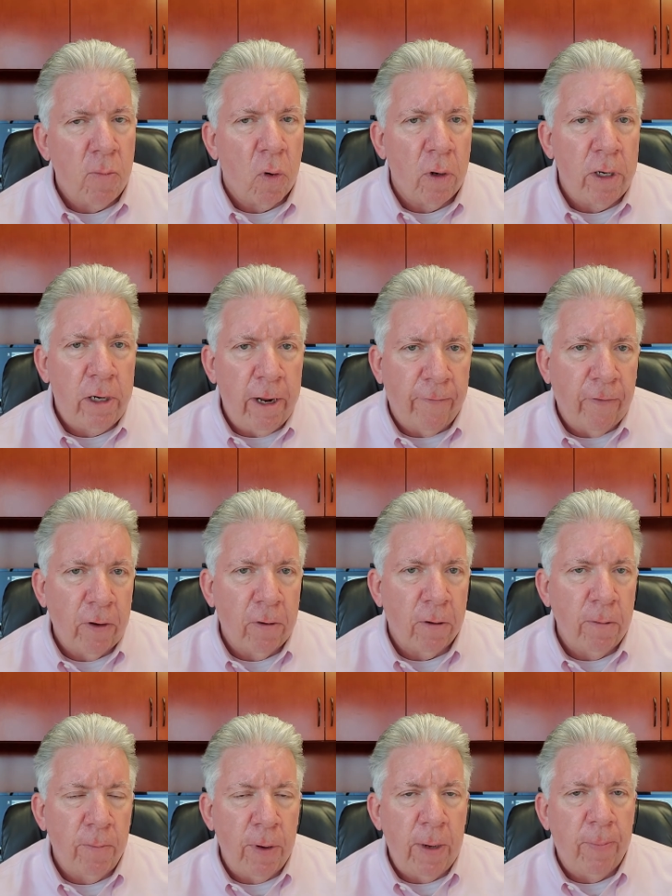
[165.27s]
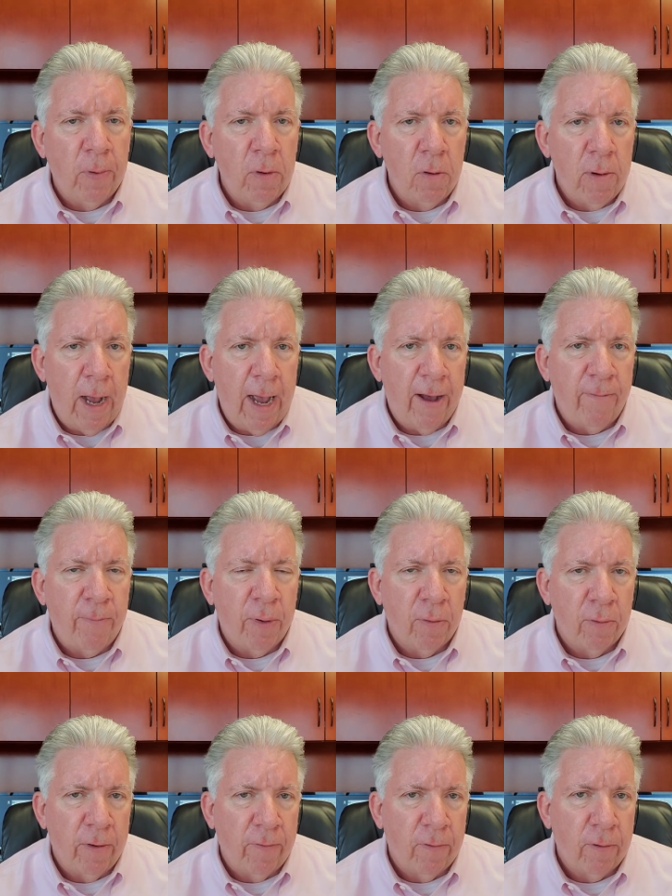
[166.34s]
more difficult in people who have
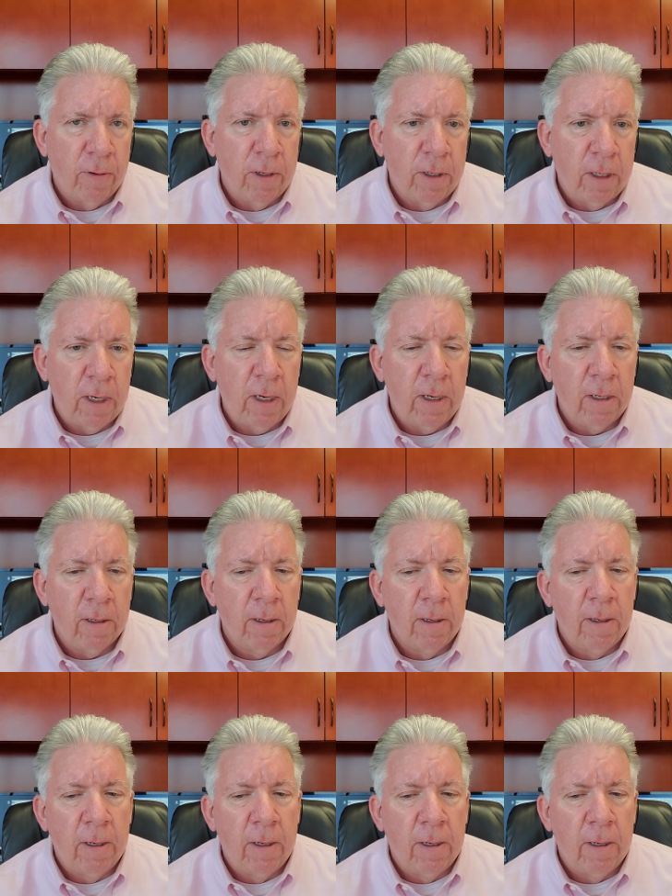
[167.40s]
peripheral disease.